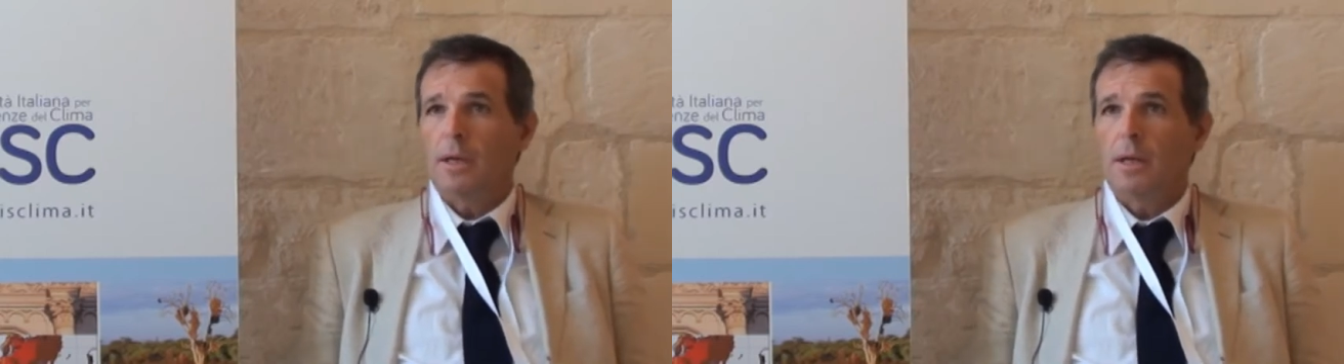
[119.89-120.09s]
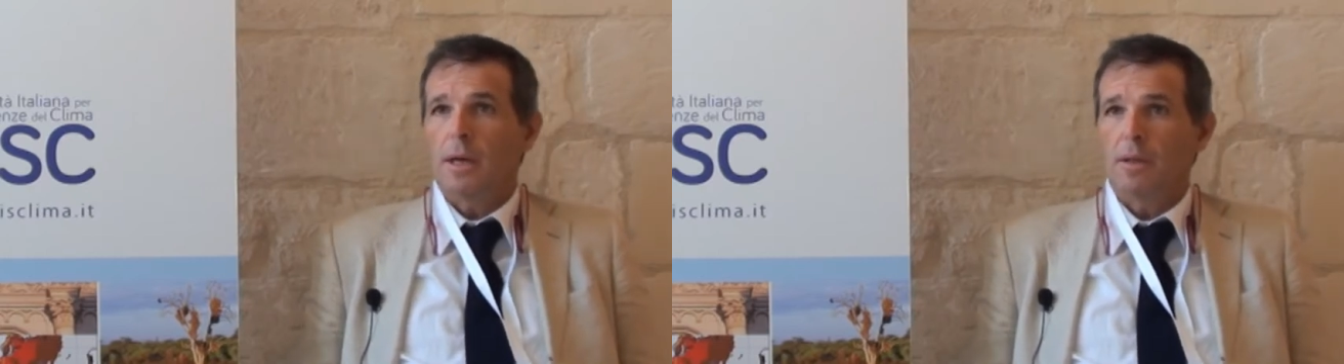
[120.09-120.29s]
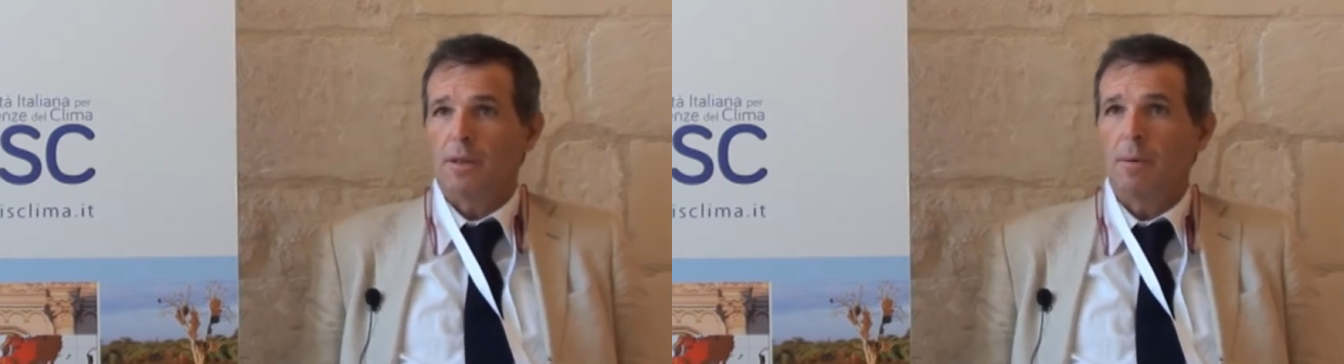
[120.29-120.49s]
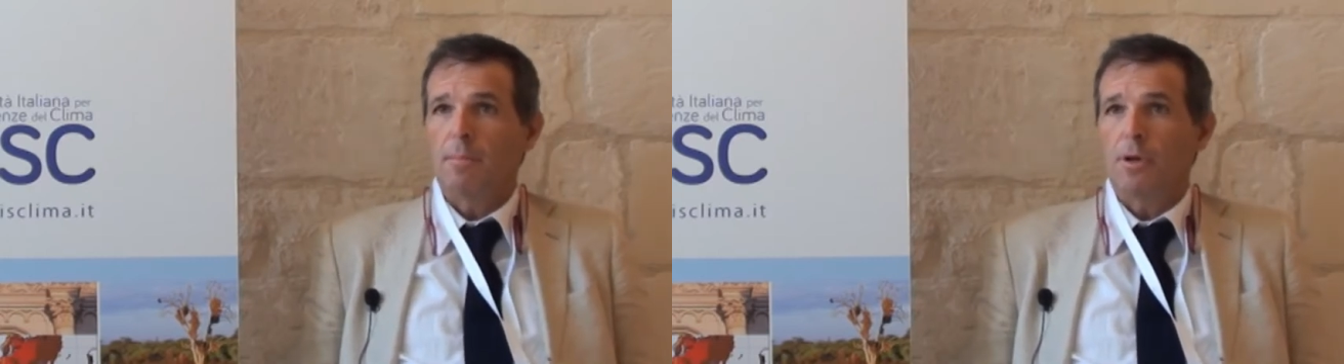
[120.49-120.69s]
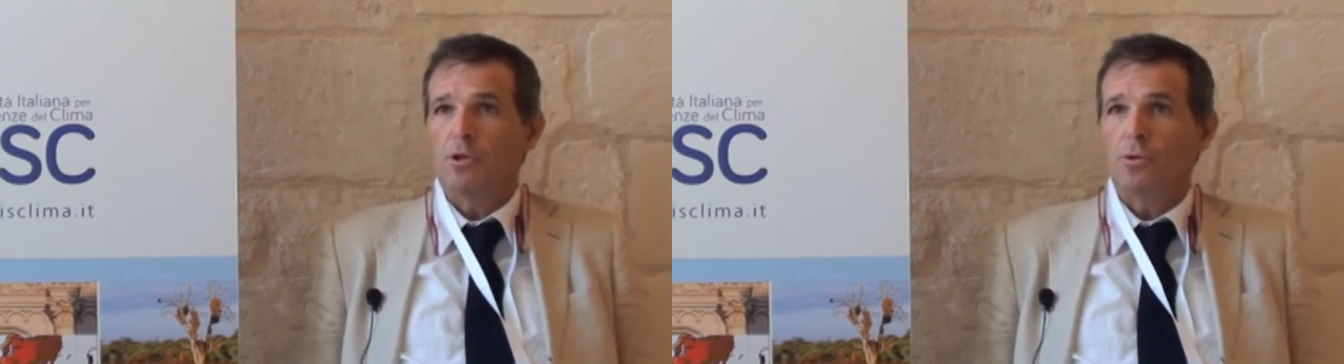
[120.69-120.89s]
and
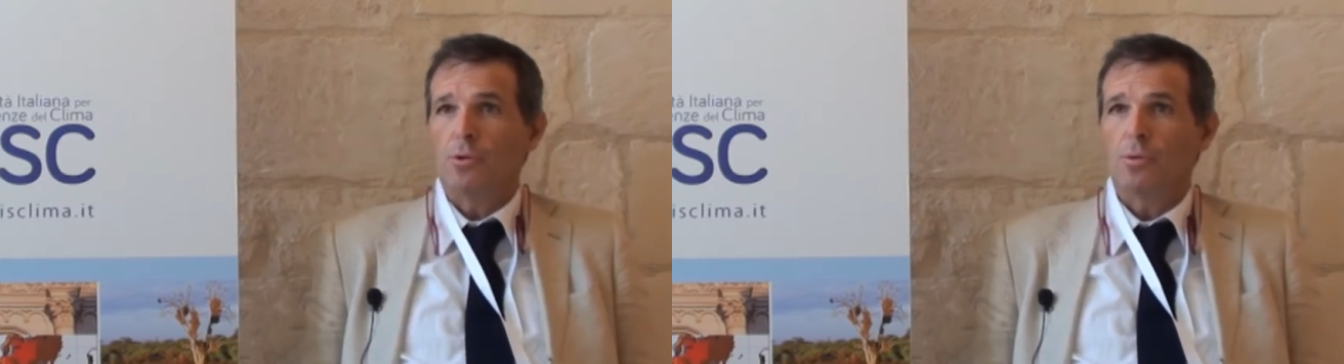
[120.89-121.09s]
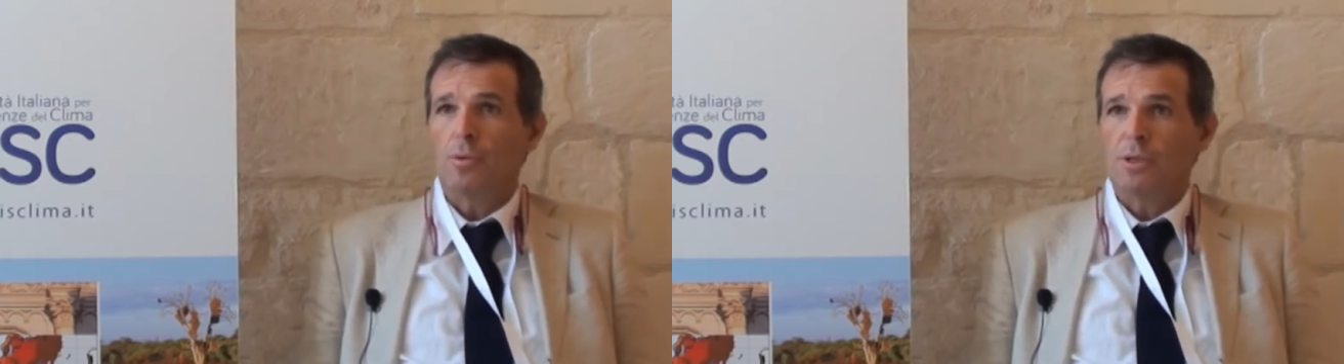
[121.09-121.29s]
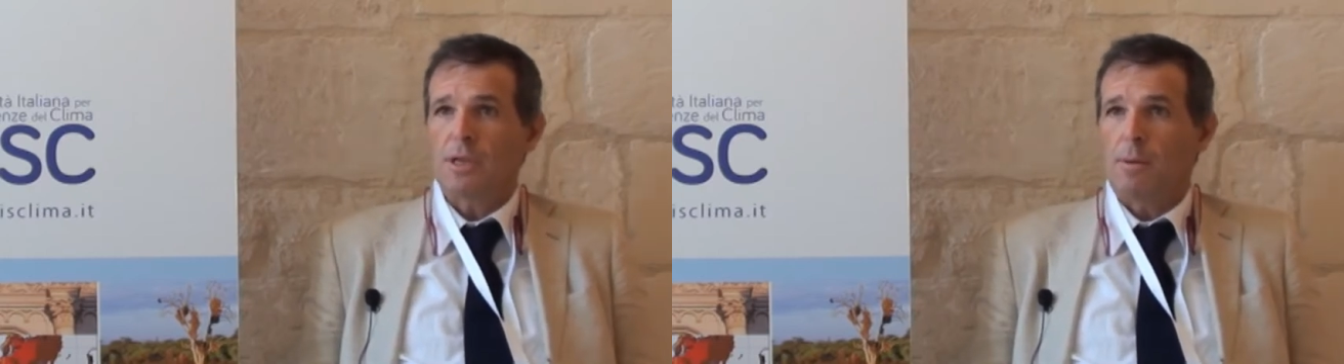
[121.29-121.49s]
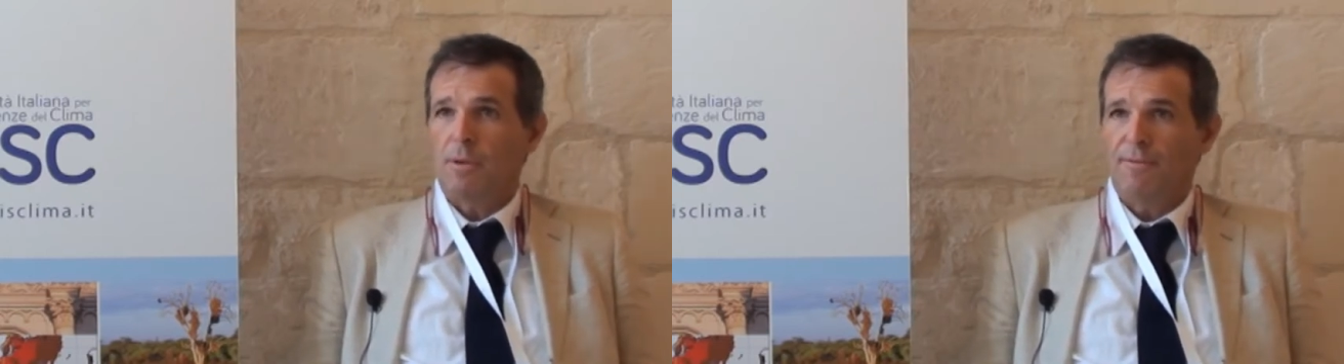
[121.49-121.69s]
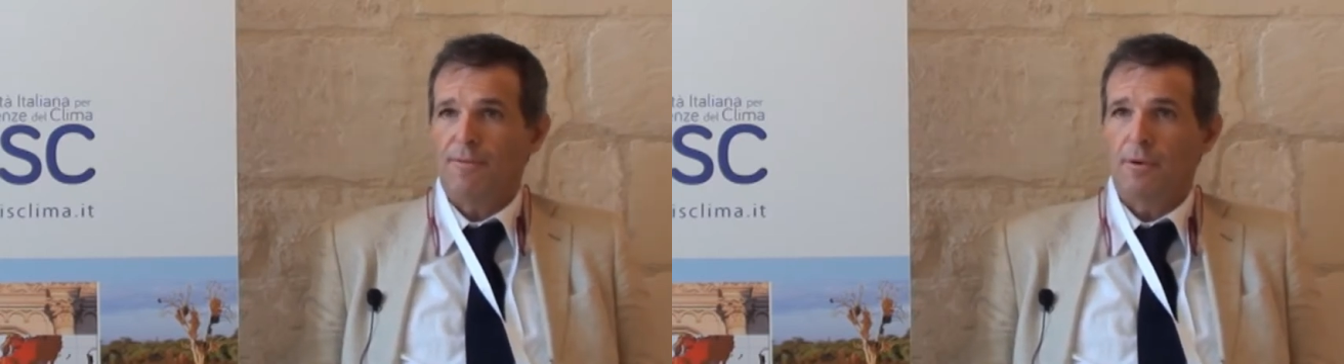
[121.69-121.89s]
temperature, who is
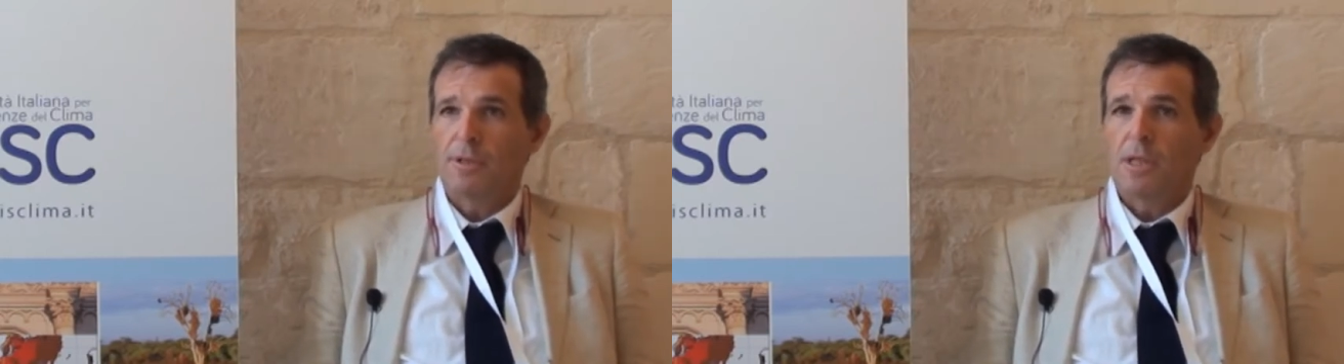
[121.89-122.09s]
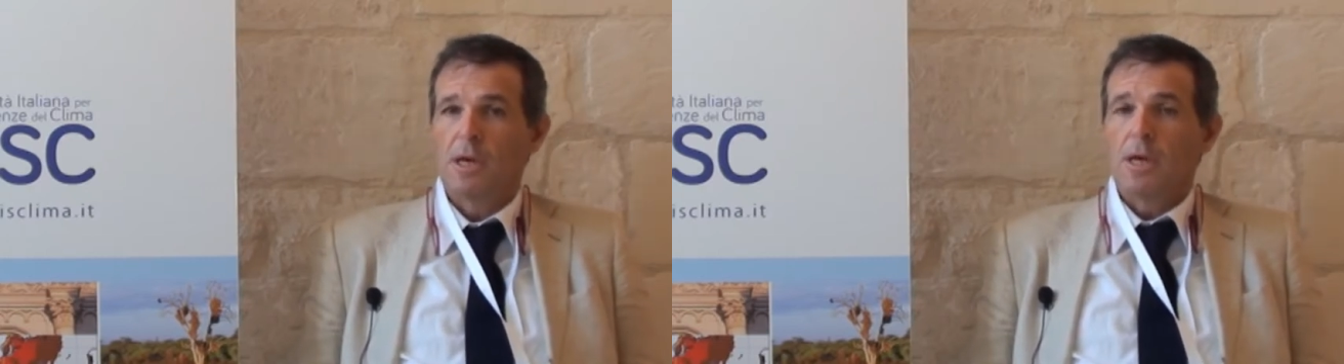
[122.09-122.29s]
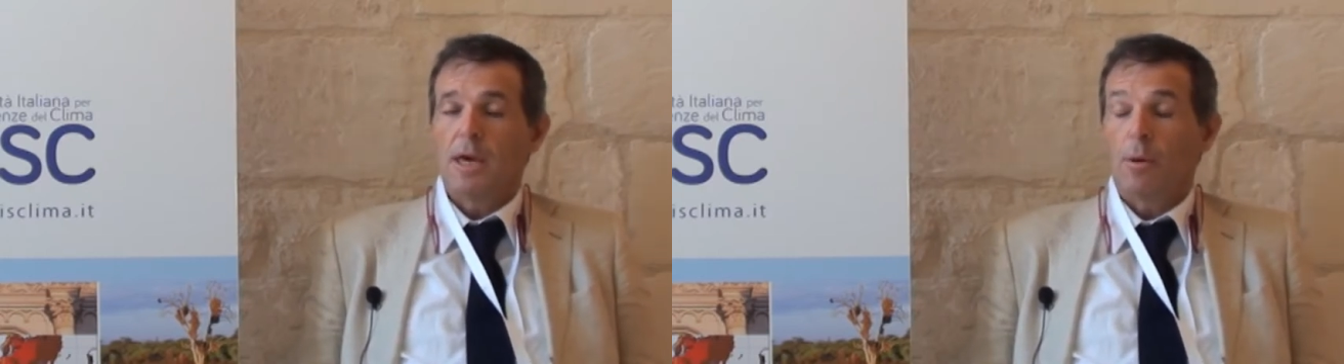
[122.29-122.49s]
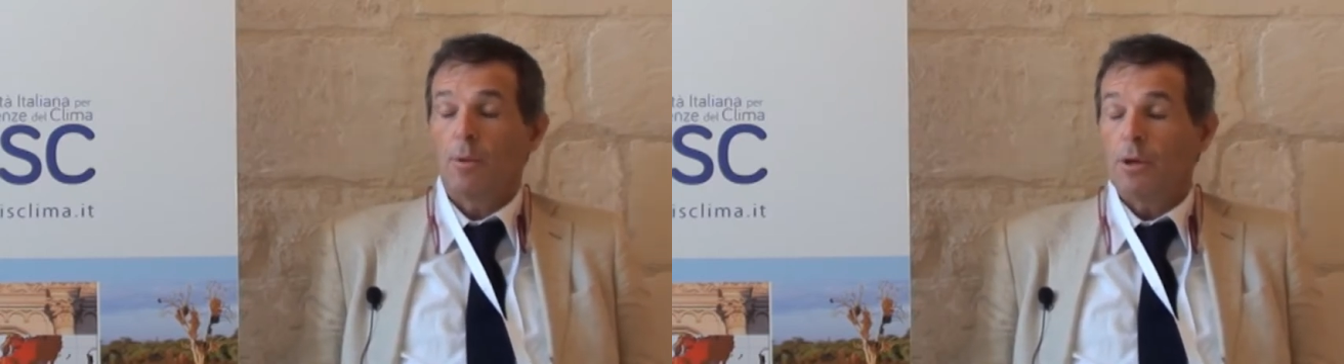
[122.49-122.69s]
coming first. And we